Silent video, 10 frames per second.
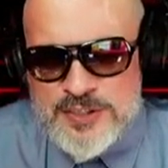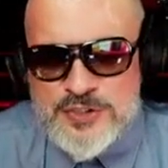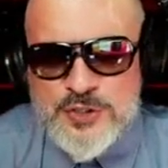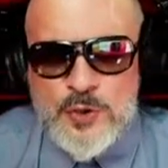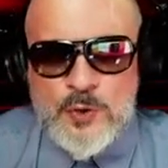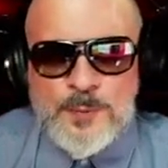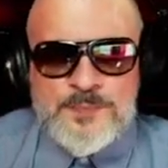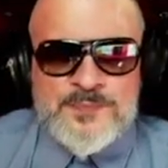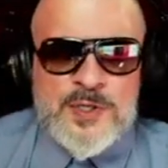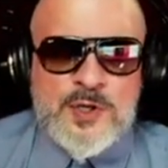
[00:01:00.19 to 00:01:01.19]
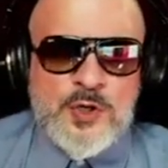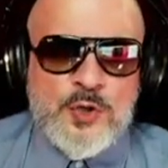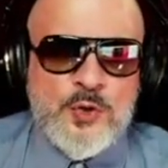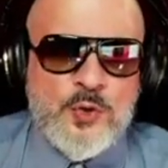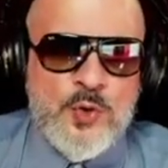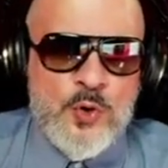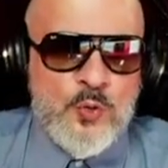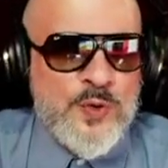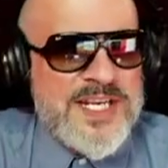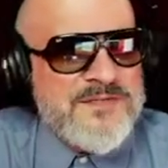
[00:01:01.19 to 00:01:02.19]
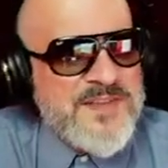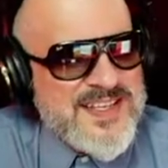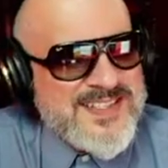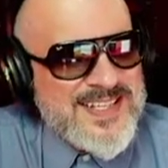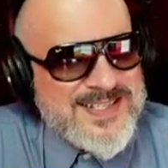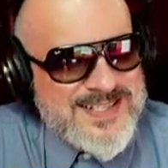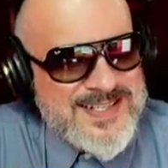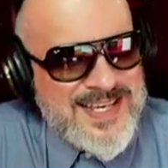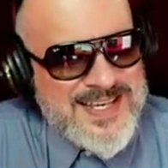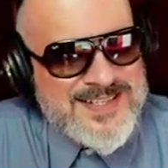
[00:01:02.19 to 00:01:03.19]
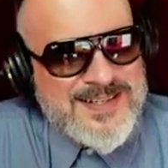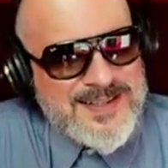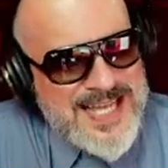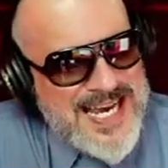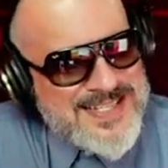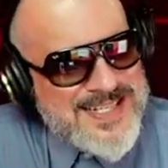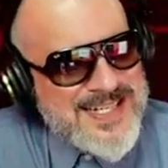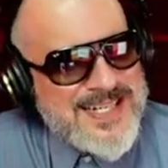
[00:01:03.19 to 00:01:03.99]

Joel, who revisits his classic